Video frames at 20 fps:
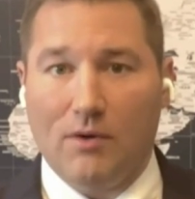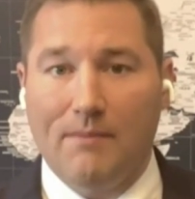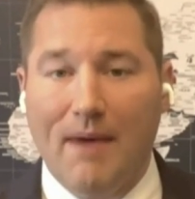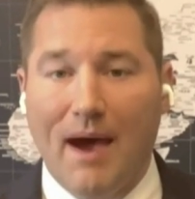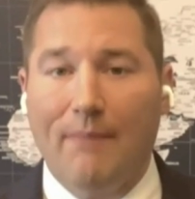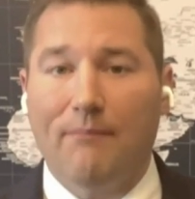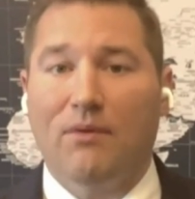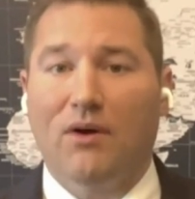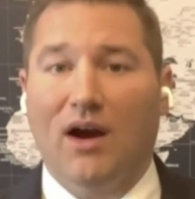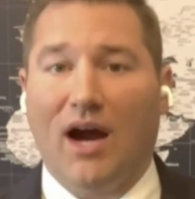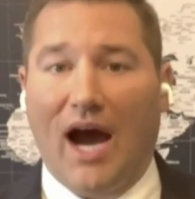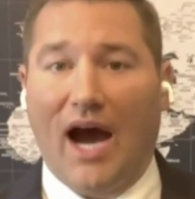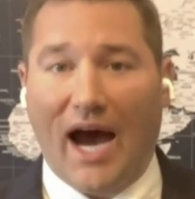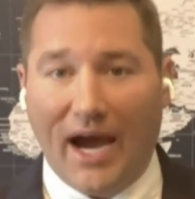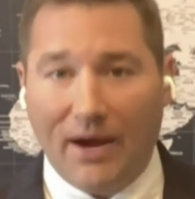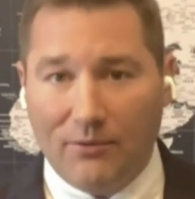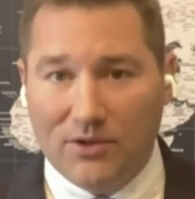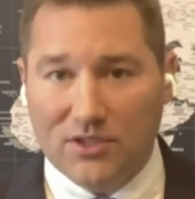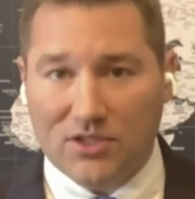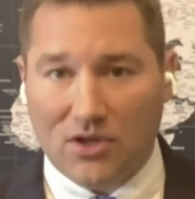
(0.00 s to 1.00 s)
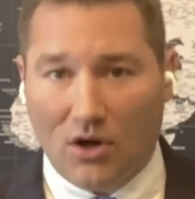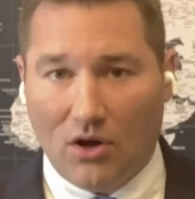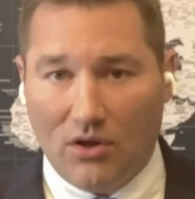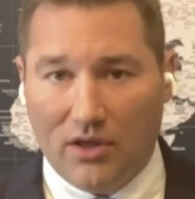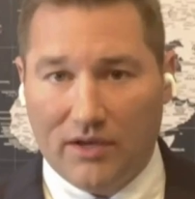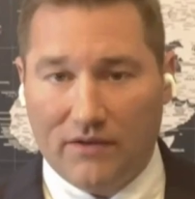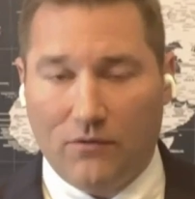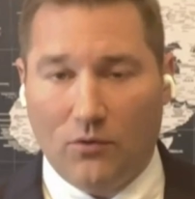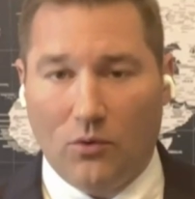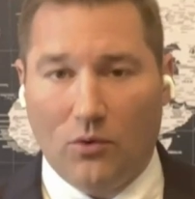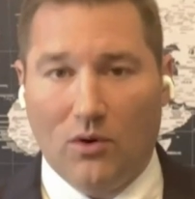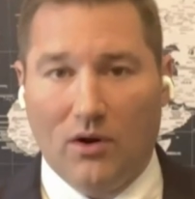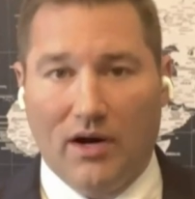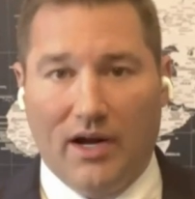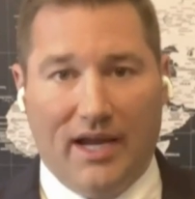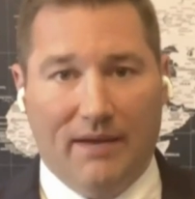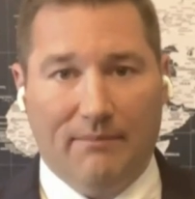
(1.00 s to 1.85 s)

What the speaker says: Remember, I was calling for,